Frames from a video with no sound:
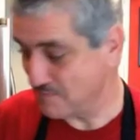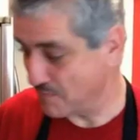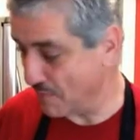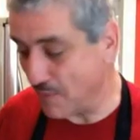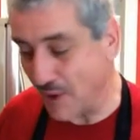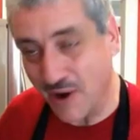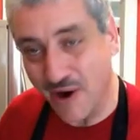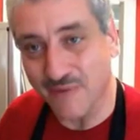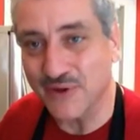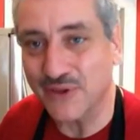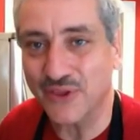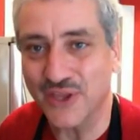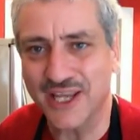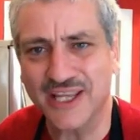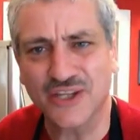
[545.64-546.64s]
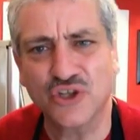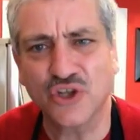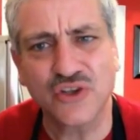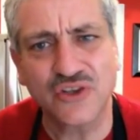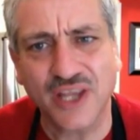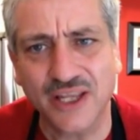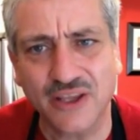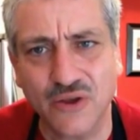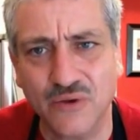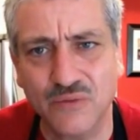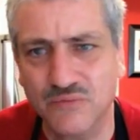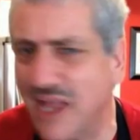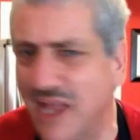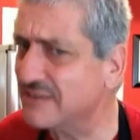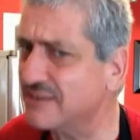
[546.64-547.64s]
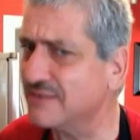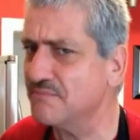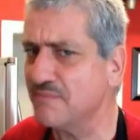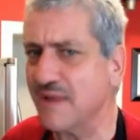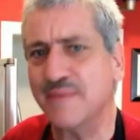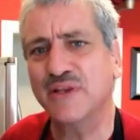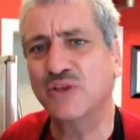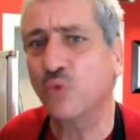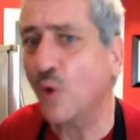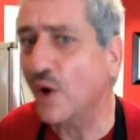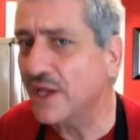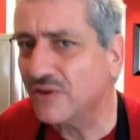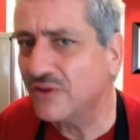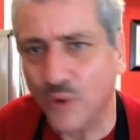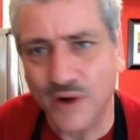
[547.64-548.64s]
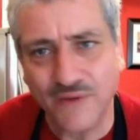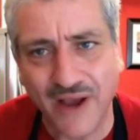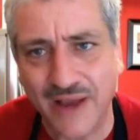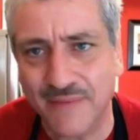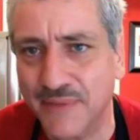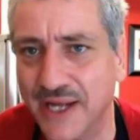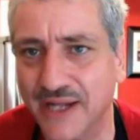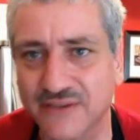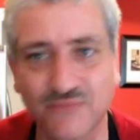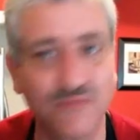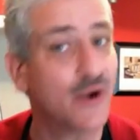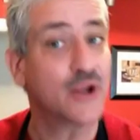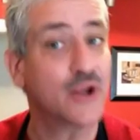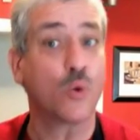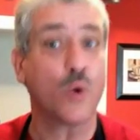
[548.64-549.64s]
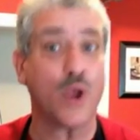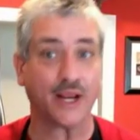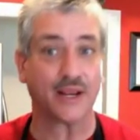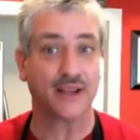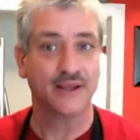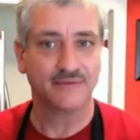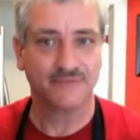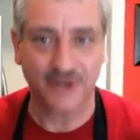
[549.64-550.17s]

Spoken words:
prepare everything. It shouldn't take you less, maybe 20, 25 minutes. Very quick,